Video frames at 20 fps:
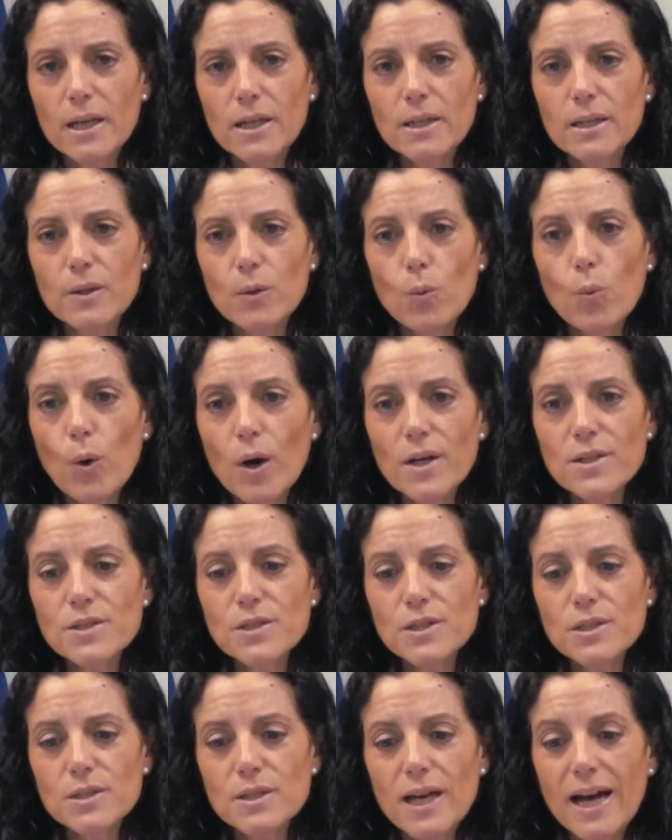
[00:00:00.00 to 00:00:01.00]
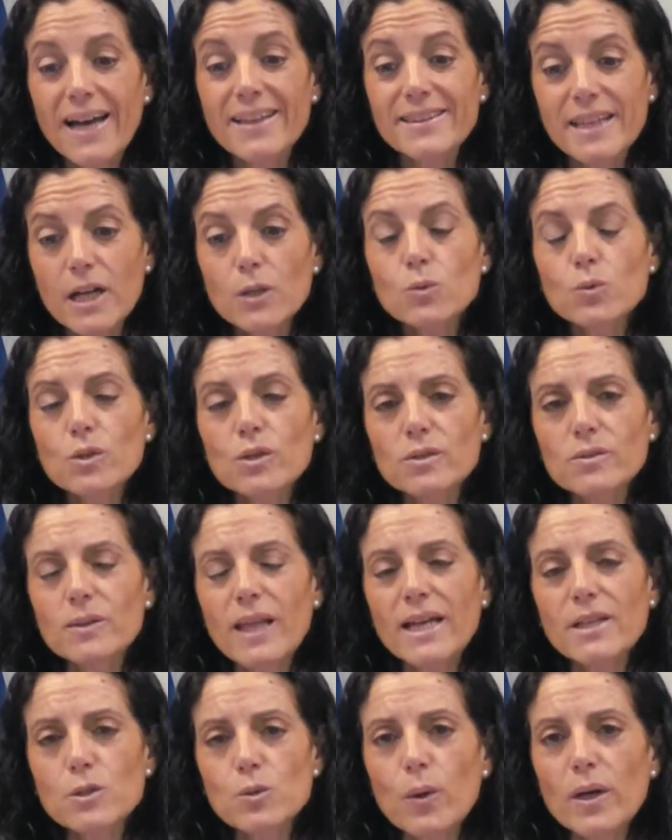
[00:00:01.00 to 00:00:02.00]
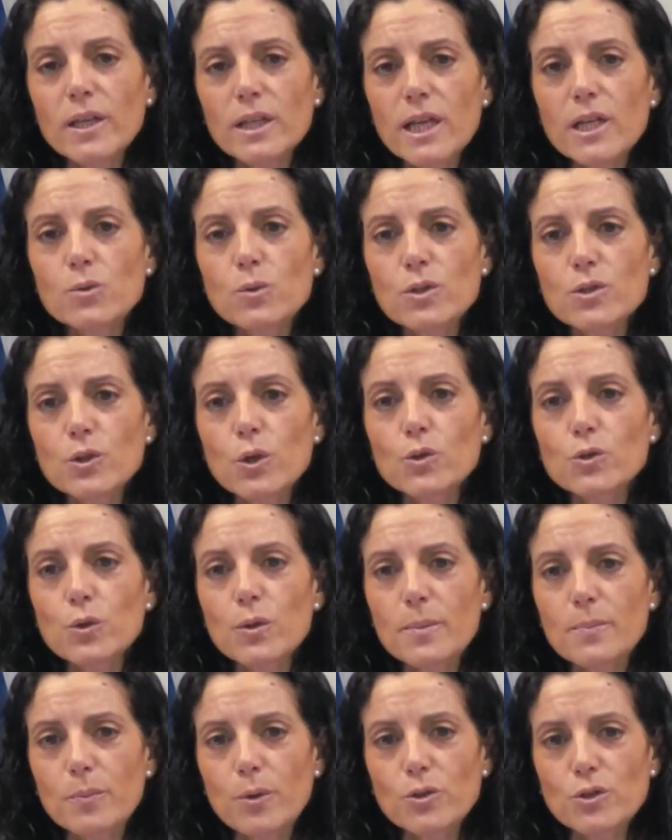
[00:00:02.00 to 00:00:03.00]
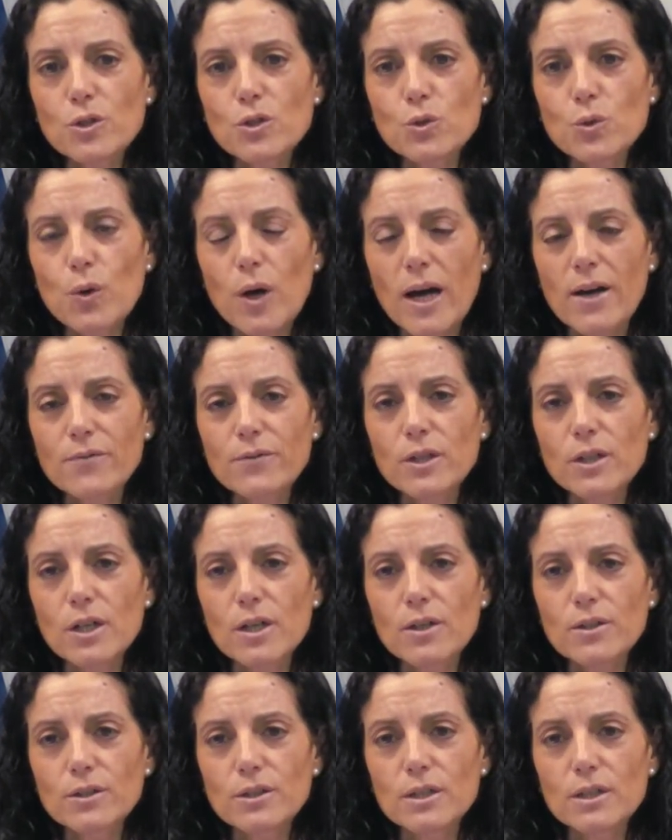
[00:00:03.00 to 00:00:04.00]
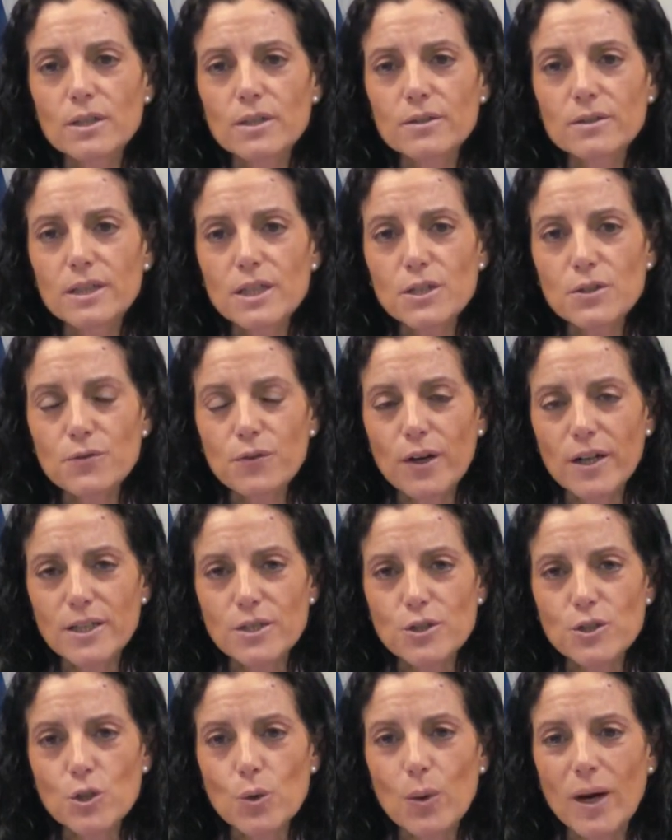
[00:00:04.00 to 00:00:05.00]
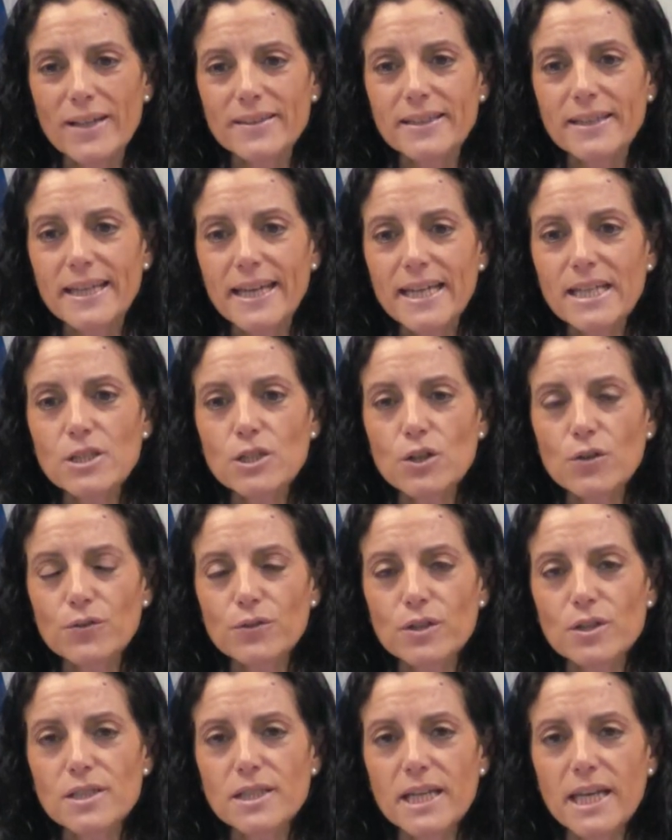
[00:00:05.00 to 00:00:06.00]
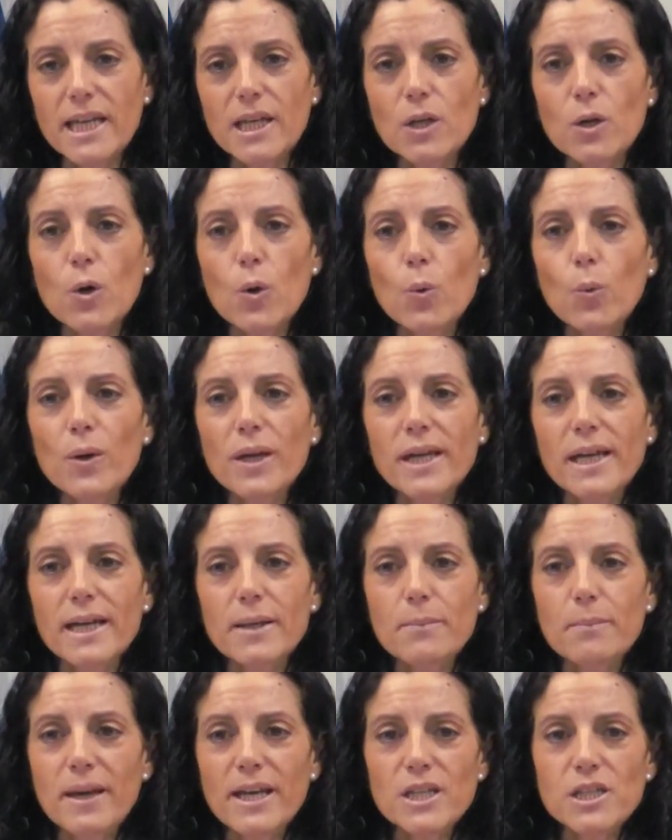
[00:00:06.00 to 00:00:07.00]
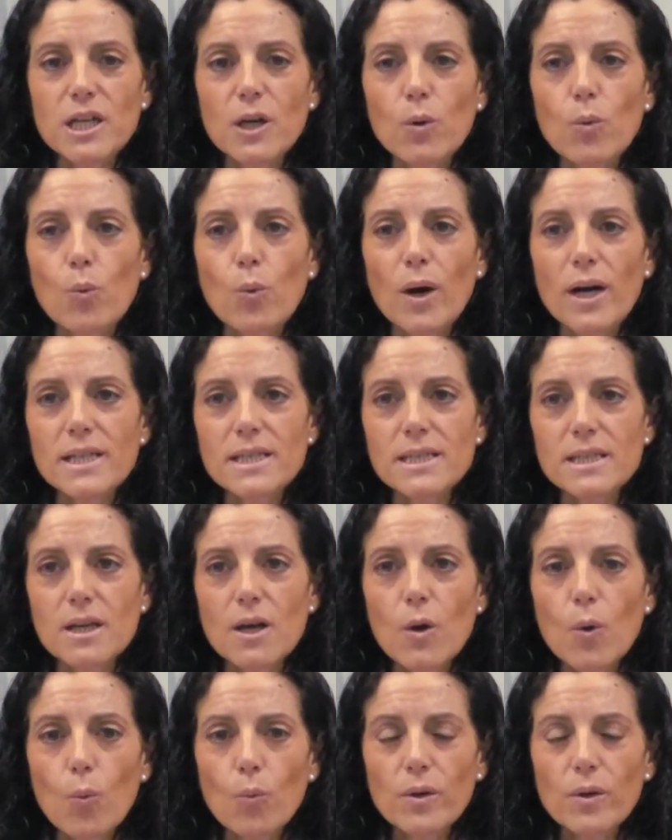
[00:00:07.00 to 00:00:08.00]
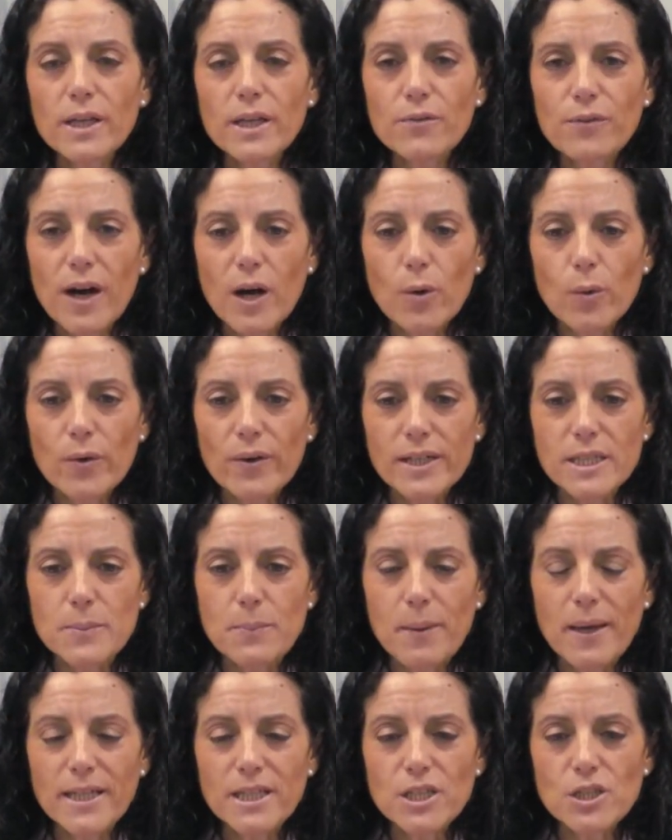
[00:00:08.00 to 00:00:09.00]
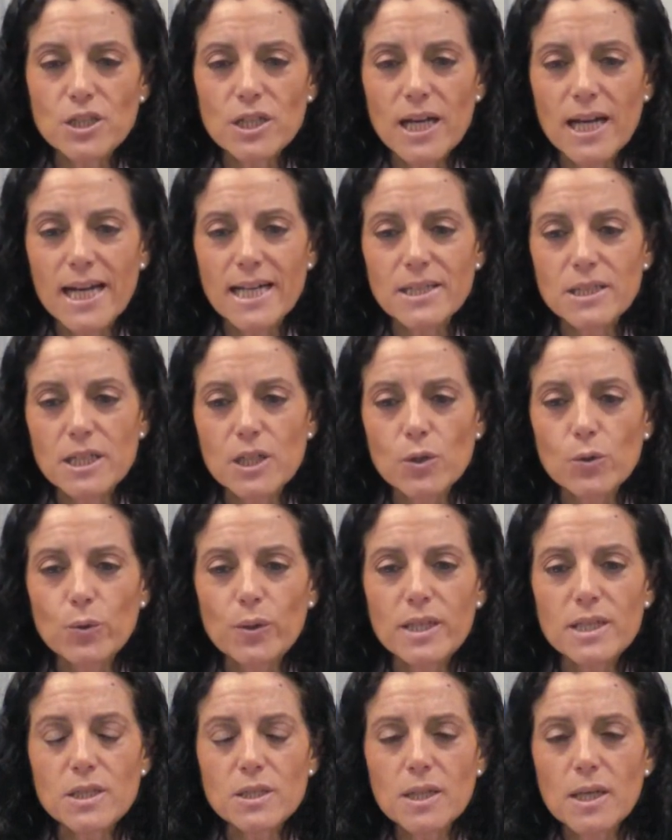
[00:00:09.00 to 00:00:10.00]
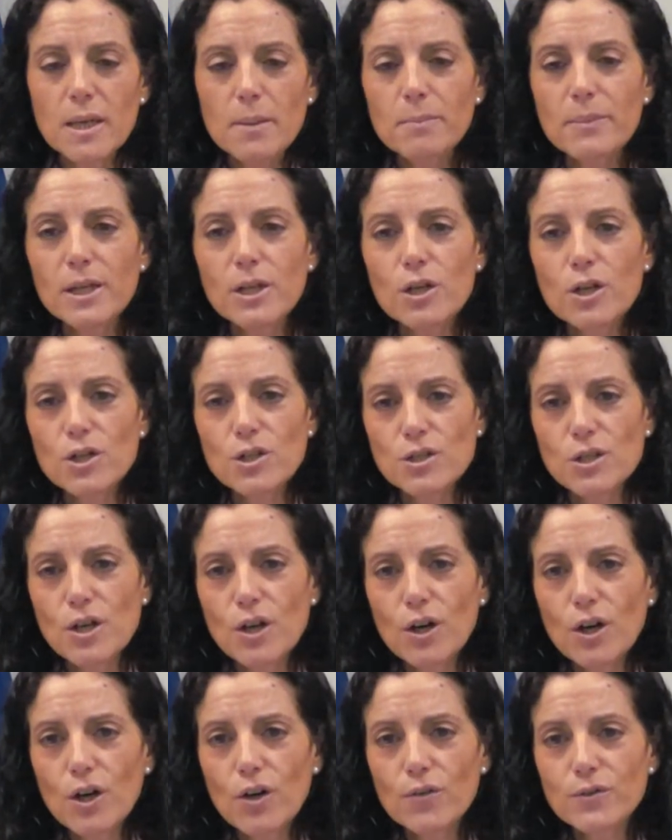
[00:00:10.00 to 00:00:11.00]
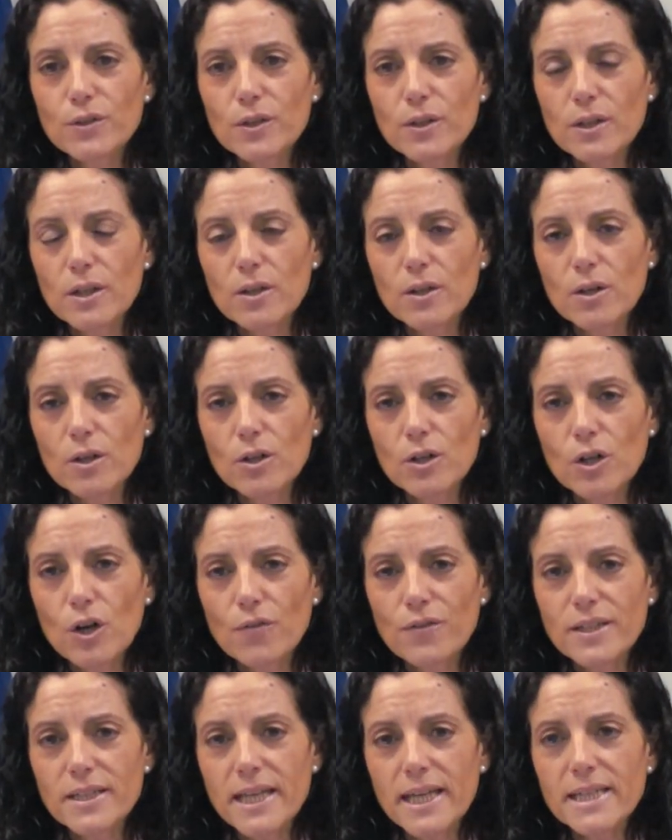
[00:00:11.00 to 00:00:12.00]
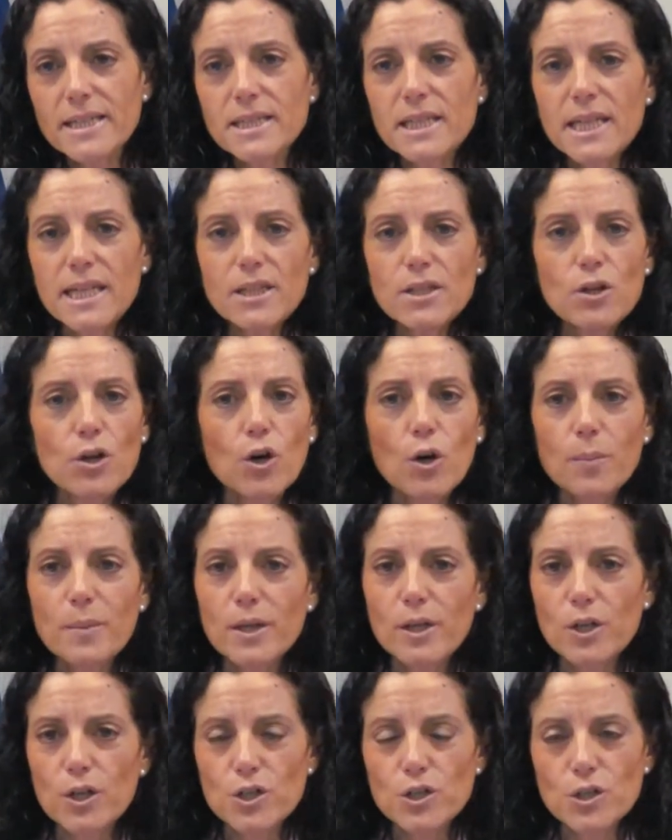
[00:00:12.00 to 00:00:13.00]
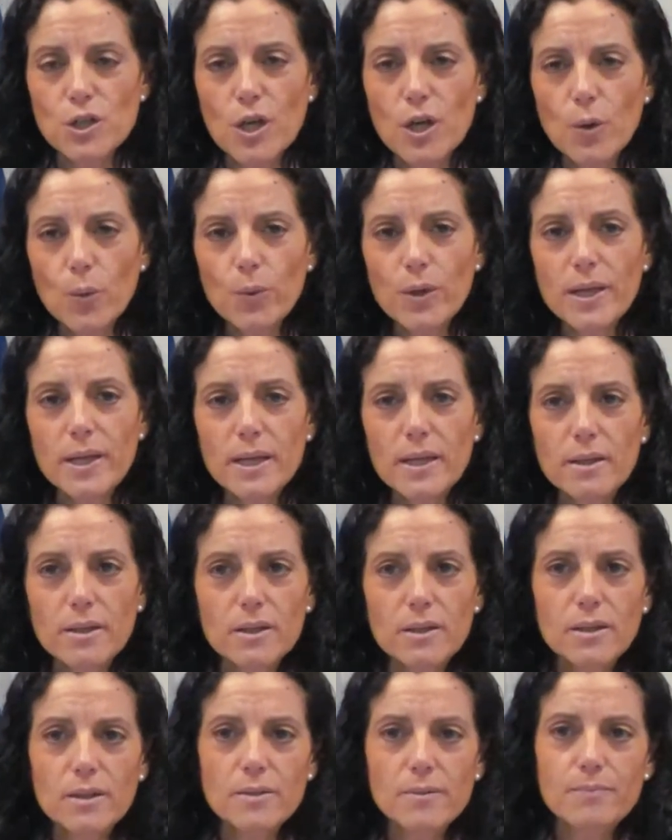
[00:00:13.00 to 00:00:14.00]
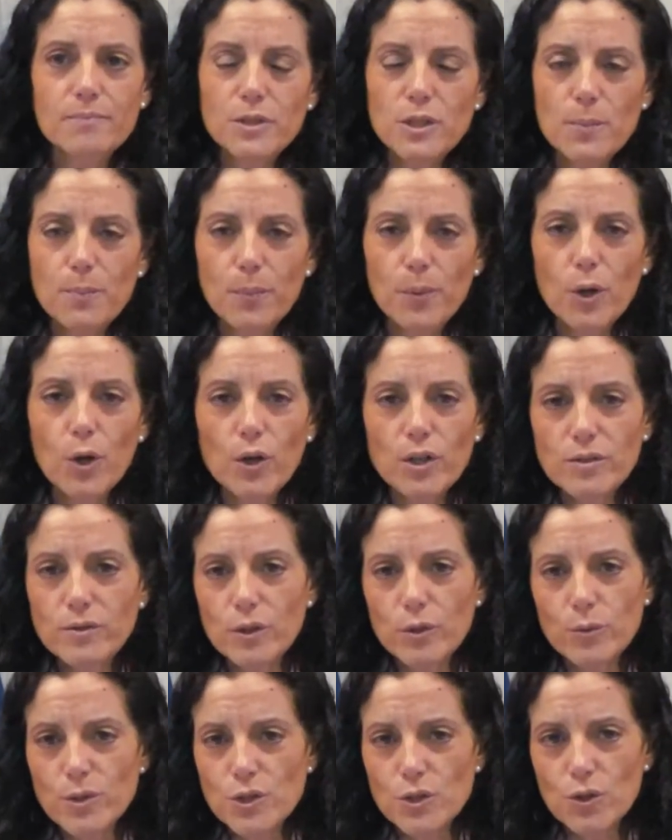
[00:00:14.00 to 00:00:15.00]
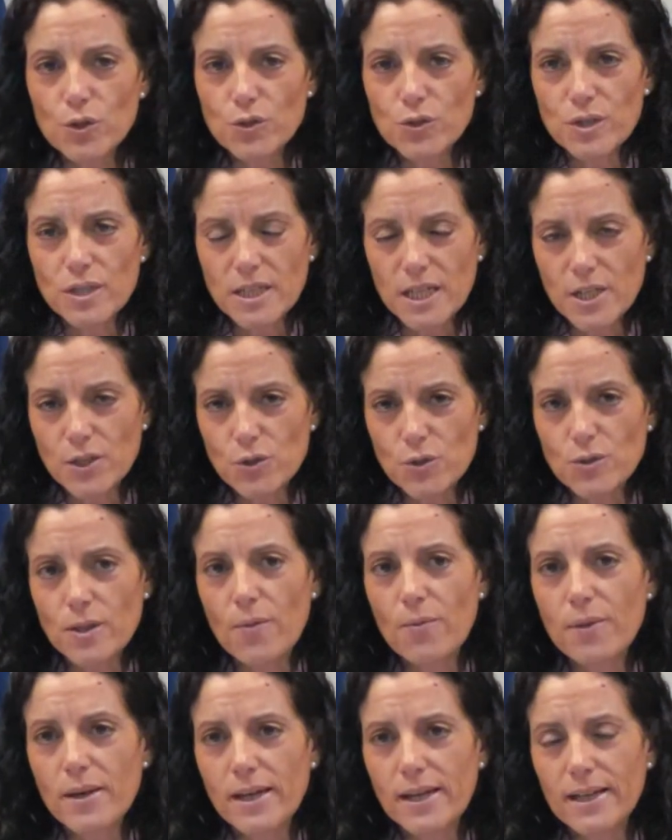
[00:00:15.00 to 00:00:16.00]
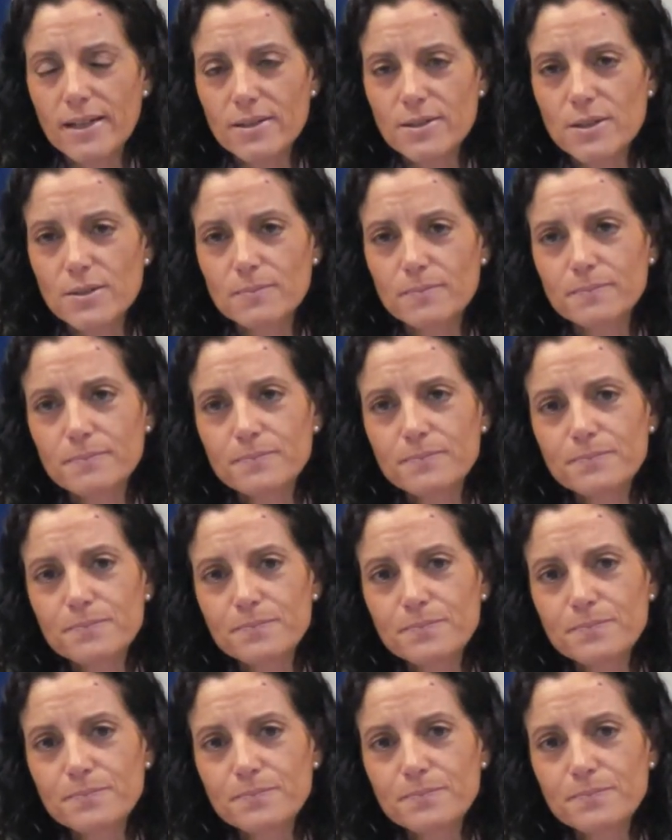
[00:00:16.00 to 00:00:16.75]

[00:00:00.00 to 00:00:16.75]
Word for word: Uh, once and that that's why it was also important to have the, the this fund so at the end of the day we can measure what if our expenditure has increased because of the covid-19 or because we uh, deployed the resources into something else